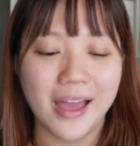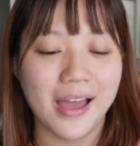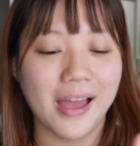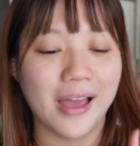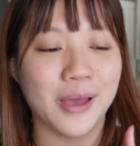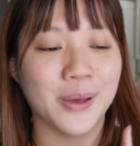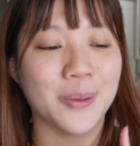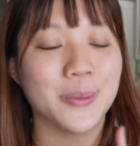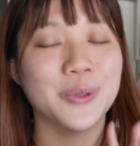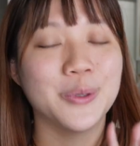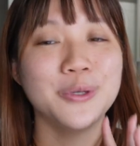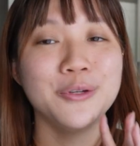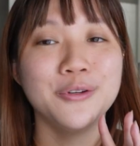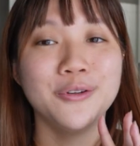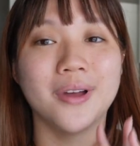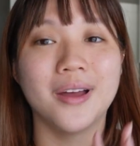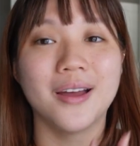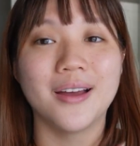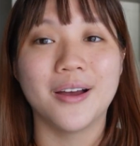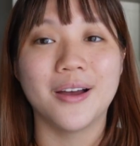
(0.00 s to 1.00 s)
I
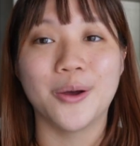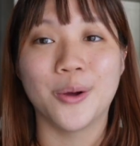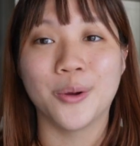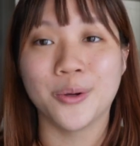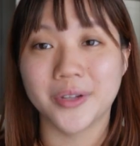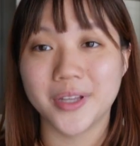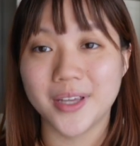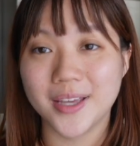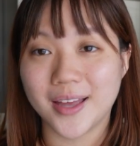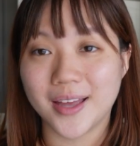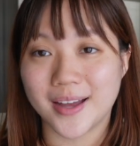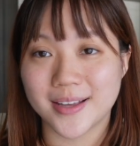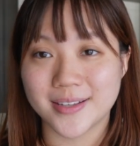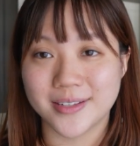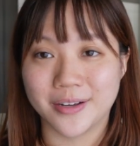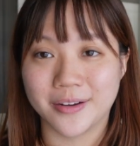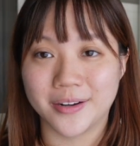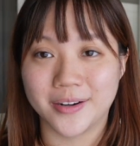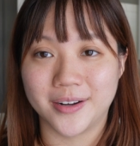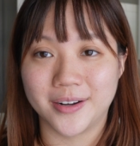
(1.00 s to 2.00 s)
will only cast
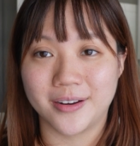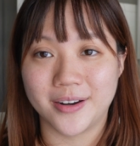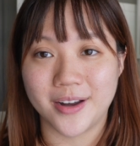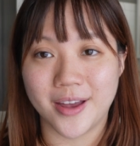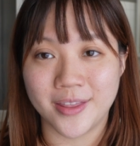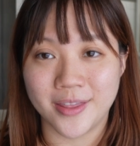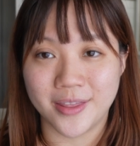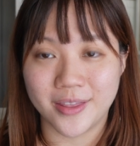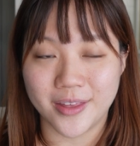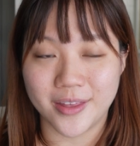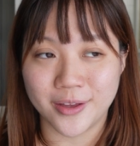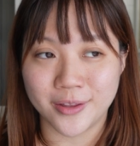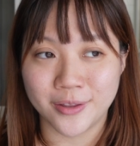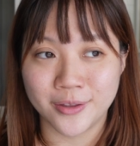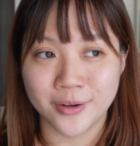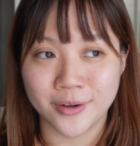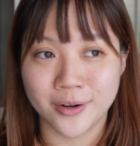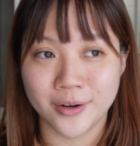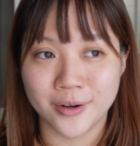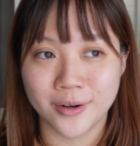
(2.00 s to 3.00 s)
on
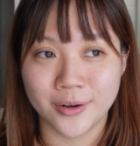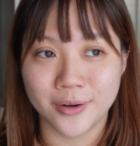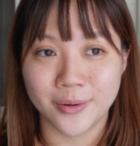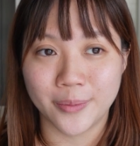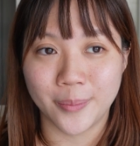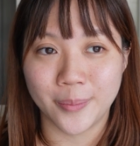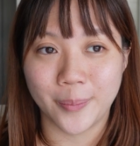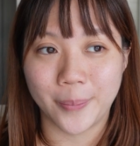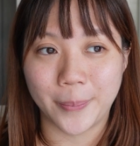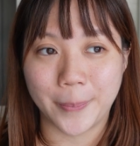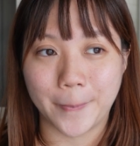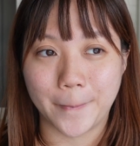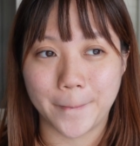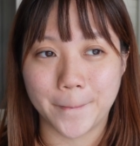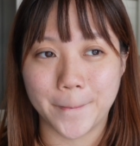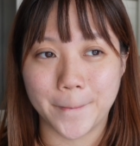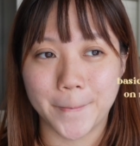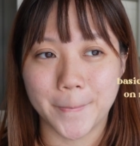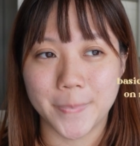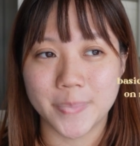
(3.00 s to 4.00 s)
another
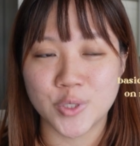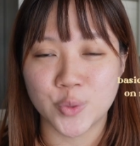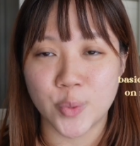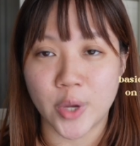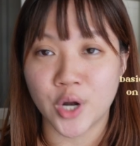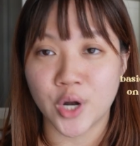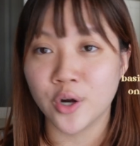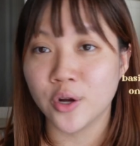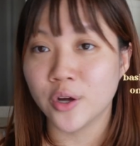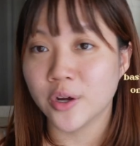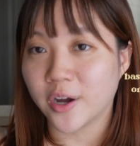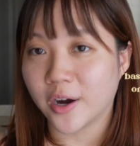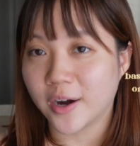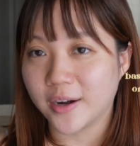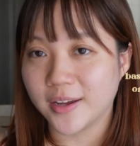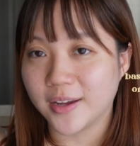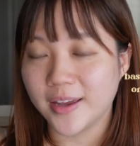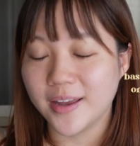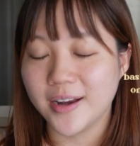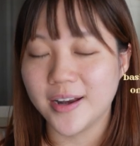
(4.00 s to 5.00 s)
sweater or
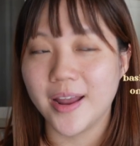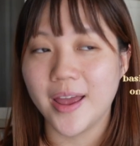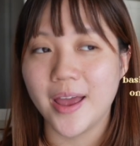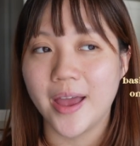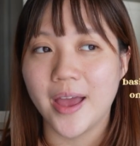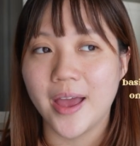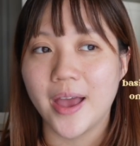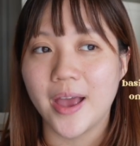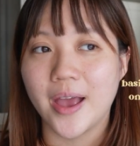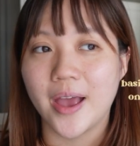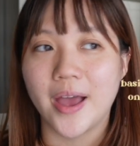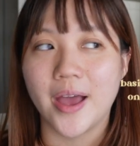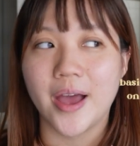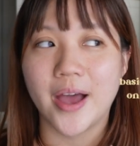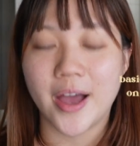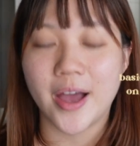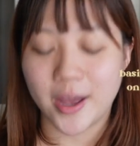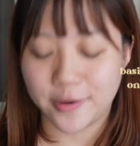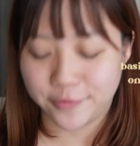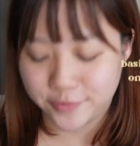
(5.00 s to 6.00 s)
cardigan
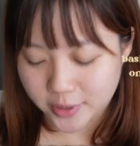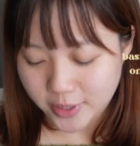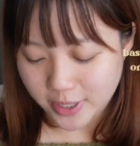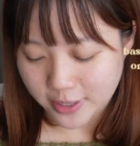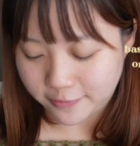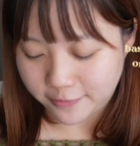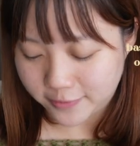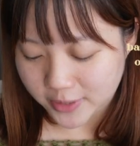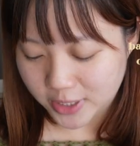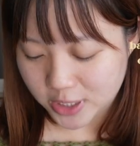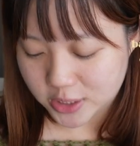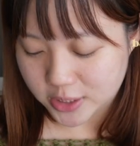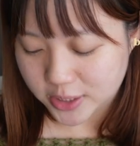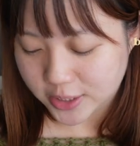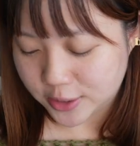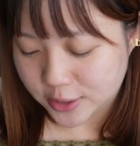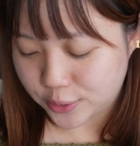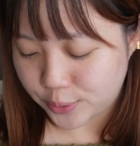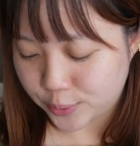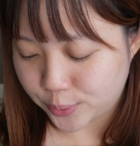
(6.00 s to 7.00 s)
after I finish
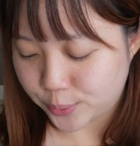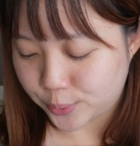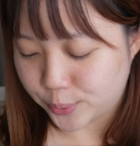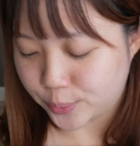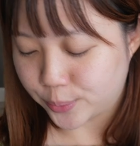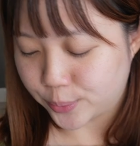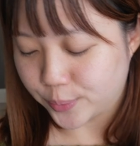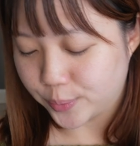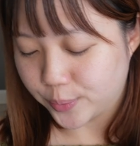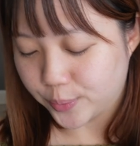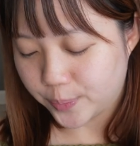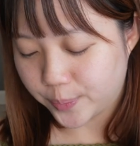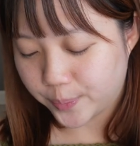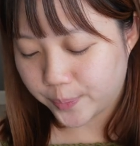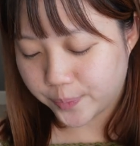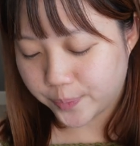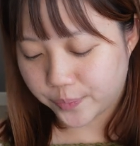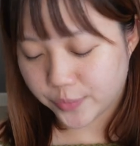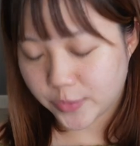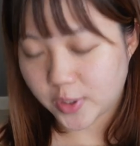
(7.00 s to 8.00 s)
these two
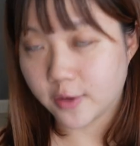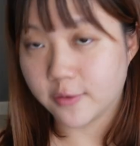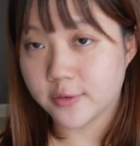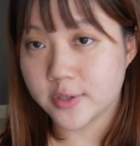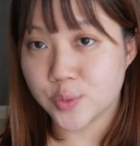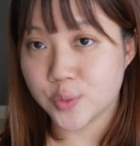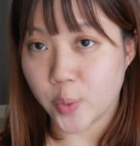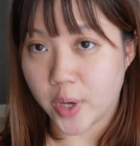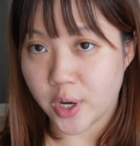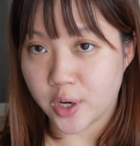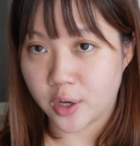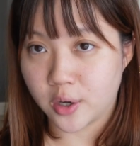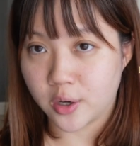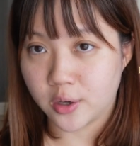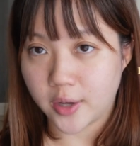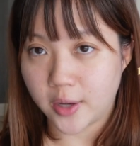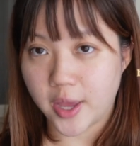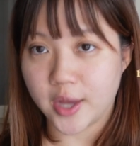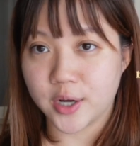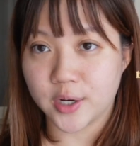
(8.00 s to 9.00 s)
sweater
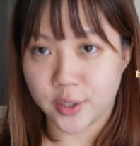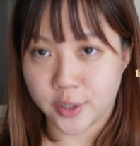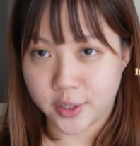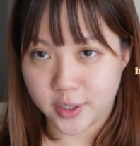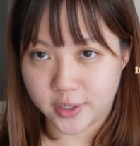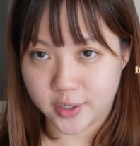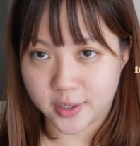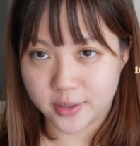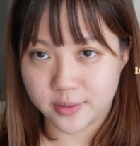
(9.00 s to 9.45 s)
and cardigan.